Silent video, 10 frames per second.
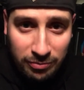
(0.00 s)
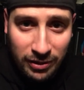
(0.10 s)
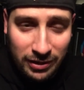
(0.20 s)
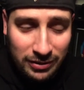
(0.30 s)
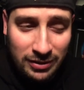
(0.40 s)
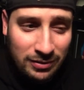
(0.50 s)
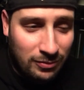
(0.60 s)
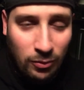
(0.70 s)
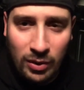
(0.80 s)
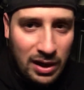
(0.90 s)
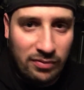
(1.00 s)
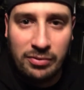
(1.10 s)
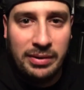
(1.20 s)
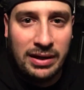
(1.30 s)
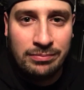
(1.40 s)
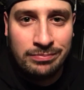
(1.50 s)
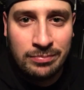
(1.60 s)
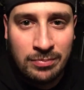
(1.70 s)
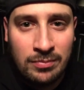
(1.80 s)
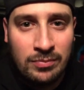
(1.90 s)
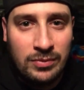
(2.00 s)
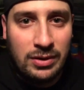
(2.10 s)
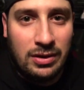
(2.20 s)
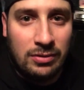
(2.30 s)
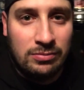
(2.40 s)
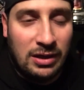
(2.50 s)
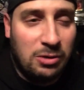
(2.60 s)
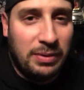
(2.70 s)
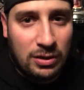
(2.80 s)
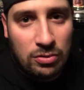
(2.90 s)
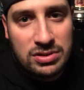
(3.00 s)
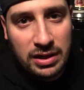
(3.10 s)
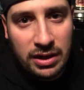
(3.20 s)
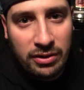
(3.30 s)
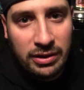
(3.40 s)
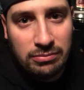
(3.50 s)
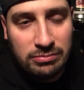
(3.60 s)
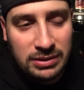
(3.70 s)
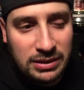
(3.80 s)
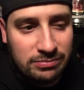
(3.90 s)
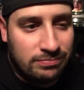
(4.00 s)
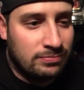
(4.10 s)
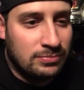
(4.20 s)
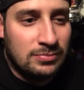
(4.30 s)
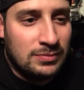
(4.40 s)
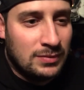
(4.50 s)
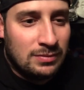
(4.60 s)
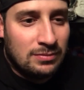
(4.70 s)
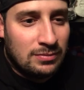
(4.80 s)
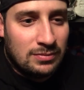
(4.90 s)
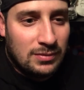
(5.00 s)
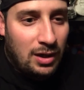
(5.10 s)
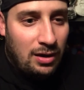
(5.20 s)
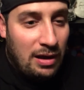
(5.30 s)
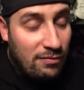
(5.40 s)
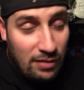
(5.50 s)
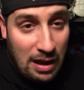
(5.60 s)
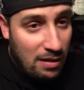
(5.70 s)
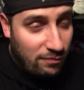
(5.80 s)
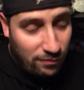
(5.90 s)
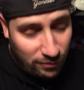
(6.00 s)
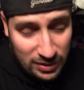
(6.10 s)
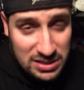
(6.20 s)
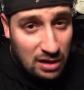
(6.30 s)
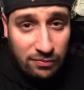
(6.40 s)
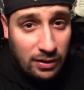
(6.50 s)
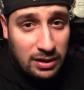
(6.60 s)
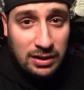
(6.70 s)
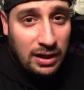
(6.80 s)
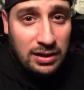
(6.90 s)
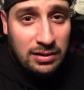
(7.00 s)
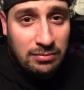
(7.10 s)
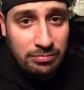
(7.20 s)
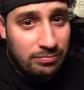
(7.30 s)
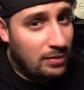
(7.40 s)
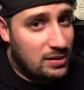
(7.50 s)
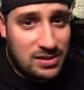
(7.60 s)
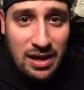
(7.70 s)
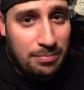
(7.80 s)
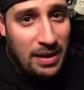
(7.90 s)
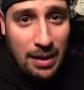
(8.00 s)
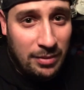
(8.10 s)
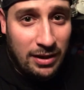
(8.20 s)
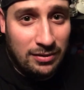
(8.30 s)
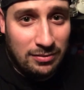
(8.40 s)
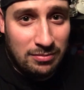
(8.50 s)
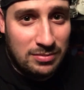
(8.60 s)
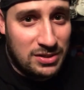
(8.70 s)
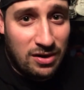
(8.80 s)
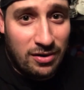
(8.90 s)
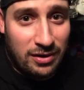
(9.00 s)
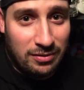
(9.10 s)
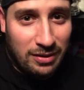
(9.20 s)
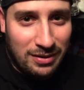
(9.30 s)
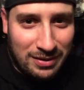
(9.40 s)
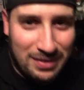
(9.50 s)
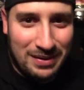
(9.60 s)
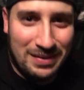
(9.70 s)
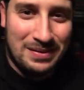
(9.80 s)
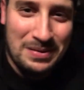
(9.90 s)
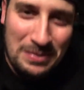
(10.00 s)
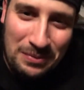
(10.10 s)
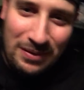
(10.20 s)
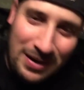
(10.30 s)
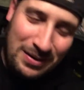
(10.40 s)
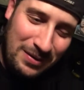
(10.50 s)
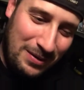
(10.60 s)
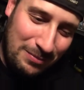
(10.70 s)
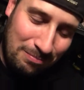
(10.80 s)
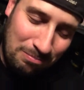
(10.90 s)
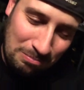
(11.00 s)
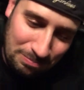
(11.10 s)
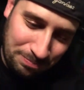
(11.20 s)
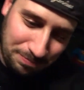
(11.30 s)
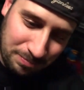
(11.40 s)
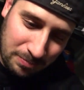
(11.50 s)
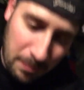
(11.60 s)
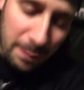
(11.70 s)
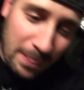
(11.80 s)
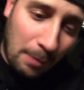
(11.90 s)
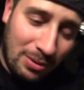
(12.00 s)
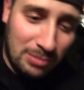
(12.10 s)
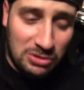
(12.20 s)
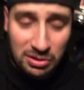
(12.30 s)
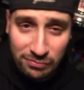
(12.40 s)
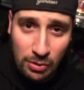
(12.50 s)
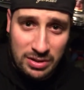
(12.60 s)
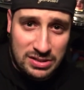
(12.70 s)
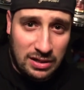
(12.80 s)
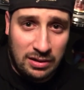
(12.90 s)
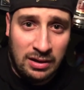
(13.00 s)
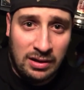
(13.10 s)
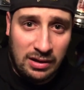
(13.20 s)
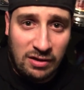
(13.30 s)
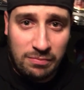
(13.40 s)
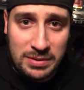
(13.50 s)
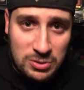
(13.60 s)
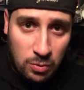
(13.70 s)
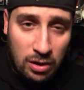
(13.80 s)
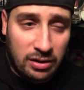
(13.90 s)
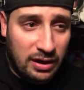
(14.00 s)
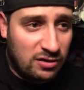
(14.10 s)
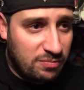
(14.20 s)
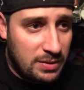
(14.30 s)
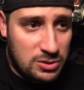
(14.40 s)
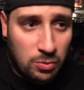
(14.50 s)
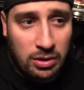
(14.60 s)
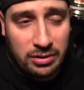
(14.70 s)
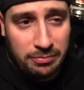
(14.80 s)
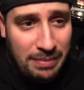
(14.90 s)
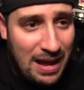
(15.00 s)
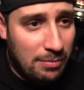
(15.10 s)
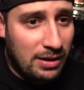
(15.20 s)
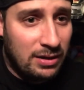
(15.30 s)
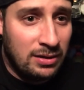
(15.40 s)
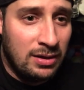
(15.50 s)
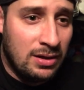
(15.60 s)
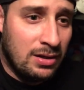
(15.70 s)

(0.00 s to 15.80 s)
but whatever, man. You know, it'll be cool to hear it, but if it's not fucking Keaton, it's not Batman. Sorry. Right? But I'm looking forward to see Elfman's work on Batman,